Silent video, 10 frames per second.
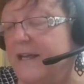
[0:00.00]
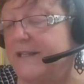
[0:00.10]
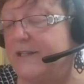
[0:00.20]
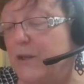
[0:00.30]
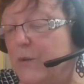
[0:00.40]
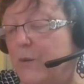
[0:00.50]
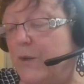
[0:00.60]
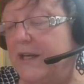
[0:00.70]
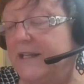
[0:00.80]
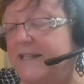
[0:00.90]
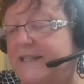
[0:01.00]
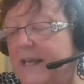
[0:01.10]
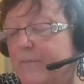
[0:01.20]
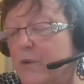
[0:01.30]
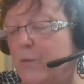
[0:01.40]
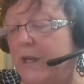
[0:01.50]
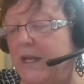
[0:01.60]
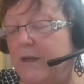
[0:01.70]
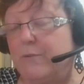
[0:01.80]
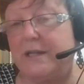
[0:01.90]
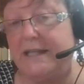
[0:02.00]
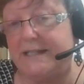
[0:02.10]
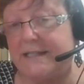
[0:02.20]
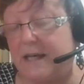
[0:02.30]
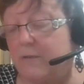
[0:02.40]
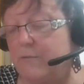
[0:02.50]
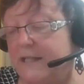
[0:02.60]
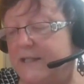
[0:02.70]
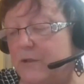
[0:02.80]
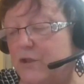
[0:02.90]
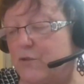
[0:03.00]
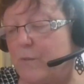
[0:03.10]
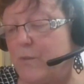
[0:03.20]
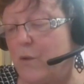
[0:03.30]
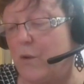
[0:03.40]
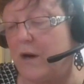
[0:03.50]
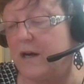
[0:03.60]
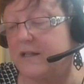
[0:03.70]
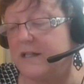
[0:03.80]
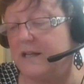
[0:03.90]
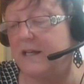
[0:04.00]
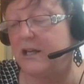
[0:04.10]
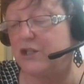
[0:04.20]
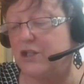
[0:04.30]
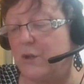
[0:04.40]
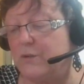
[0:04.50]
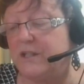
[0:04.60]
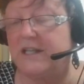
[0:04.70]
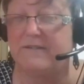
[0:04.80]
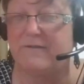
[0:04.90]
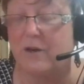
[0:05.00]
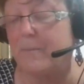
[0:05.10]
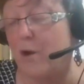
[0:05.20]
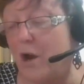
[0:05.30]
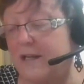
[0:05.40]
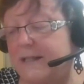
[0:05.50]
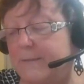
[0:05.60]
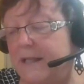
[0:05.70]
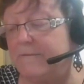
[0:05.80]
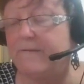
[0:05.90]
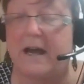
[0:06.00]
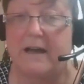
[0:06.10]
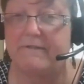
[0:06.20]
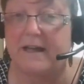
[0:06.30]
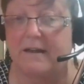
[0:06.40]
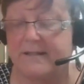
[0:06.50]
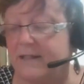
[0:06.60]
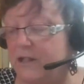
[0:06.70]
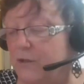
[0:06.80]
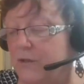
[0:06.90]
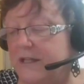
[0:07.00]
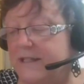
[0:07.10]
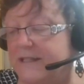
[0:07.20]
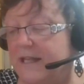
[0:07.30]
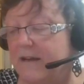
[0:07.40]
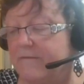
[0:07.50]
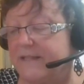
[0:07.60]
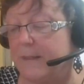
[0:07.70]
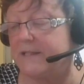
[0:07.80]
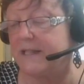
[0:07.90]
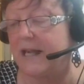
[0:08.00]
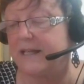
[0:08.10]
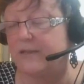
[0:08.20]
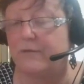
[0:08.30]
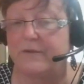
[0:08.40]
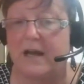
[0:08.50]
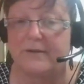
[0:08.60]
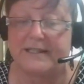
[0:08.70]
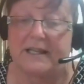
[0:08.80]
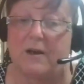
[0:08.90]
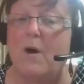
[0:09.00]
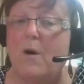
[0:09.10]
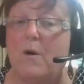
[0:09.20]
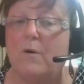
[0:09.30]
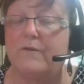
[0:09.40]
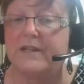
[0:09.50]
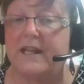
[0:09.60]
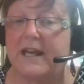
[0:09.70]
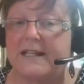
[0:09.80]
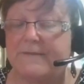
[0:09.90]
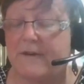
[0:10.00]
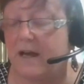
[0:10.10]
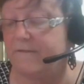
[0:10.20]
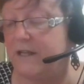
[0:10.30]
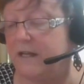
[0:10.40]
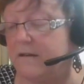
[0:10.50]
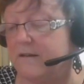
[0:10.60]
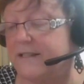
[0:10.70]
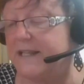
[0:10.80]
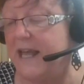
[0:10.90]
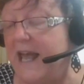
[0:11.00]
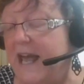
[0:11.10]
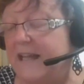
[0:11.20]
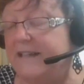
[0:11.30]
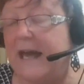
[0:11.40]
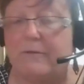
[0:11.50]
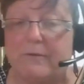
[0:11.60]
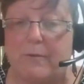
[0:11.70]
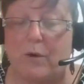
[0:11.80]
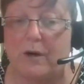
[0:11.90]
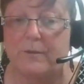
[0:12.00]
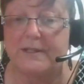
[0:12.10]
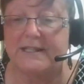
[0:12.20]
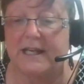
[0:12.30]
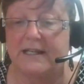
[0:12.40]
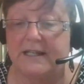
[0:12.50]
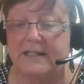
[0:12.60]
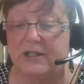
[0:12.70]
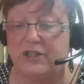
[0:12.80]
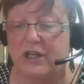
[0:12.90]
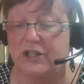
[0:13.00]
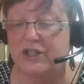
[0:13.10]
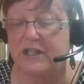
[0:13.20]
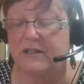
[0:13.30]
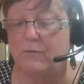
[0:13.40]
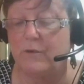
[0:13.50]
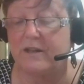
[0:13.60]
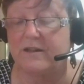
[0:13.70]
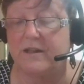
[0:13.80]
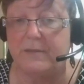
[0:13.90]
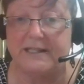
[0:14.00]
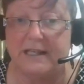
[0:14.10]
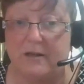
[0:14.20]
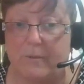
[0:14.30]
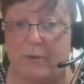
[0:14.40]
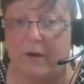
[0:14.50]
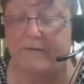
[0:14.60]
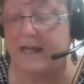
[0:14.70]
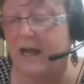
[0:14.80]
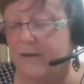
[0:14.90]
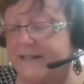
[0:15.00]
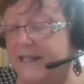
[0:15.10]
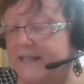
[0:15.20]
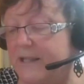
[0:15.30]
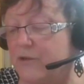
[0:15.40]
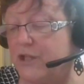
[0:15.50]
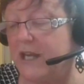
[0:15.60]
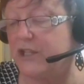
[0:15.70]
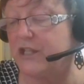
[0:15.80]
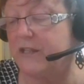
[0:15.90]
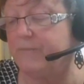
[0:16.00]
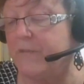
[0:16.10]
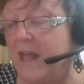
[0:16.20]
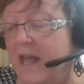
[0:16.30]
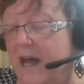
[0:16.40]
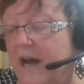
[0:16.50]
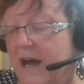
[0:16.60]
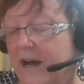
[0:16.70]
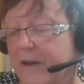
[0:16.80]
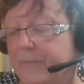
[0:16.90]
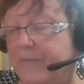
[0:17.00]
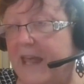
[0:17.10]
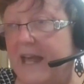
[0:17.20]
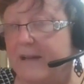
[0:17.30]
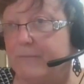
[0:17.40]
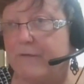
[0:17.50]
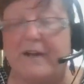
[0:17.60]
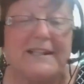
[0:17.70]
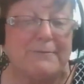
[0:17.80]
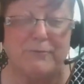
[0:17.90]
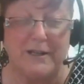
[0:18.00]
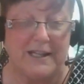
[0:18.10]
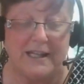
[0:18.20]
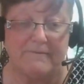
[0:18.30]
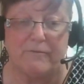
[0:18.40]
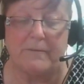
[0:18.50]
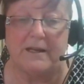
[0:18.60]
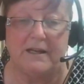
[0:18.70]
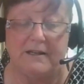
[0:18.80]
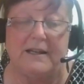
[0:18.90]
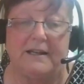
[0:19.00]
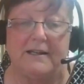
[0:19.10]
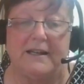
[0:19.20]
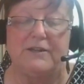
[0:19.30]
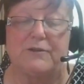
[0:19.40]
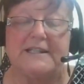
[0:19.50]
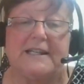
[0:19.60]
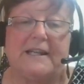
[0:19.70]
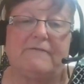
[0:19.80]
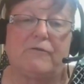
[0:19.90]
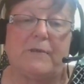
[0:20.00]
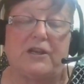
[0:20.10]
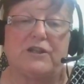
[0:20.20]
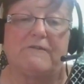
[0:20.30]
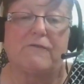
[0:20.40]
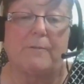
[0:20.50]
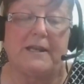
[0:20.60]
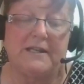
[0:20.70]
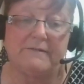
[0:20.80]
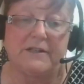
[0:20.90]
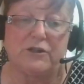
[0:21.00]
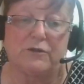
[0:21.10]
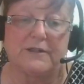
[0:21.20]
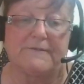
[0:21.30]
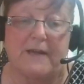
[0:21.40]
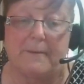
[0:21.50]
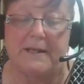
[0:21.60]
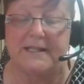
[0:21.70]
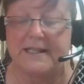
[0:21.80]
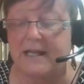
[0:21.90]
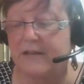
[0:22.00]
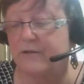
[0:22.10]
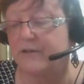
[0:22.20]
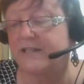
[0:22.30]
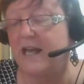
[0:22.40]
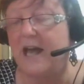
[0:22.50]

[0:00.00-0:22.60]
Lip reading: So in December, we released a research report that showed the need for approximately 5,000 units of subsidized housing over the next 5 years. And that report was done in conjunction with the BC Nonprofit Housing Association, and provides some really interesting information from individuals, families, and others